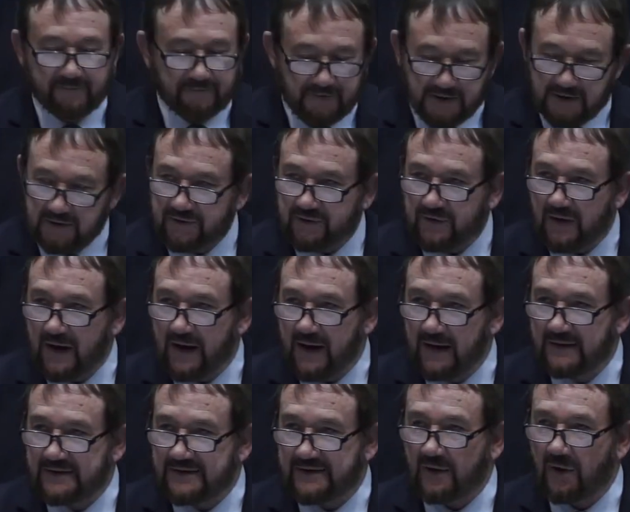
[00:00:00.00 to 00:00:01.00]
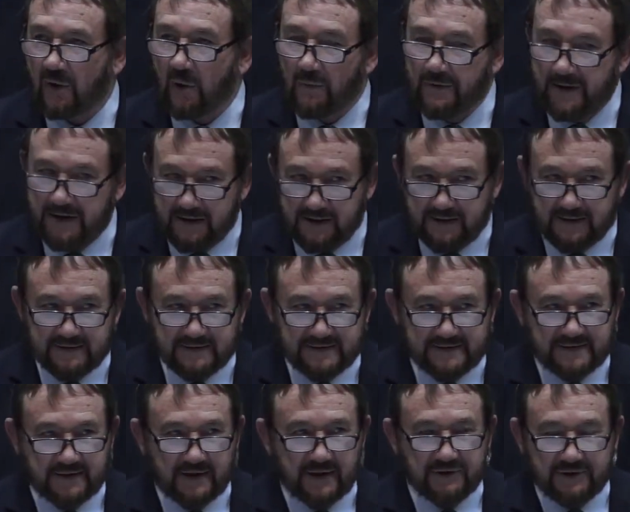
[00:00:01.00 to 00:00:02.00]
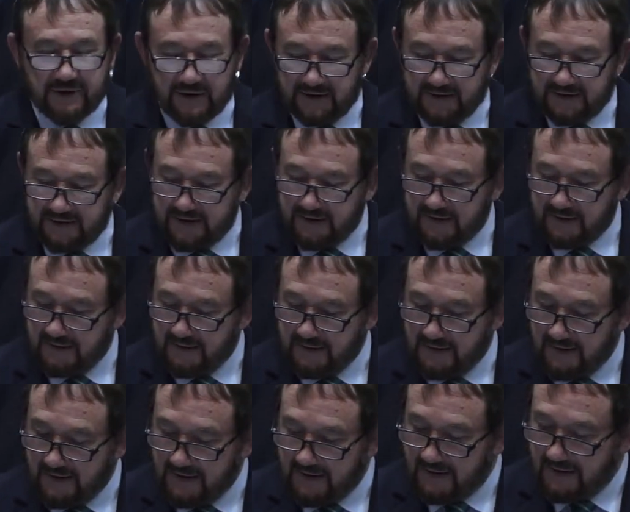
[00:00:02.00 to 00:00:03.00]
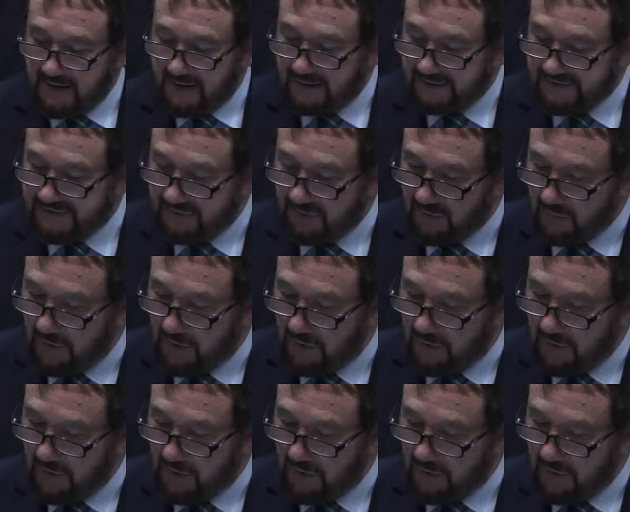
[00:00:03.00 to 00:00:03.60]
field trials, obedience, agility, and so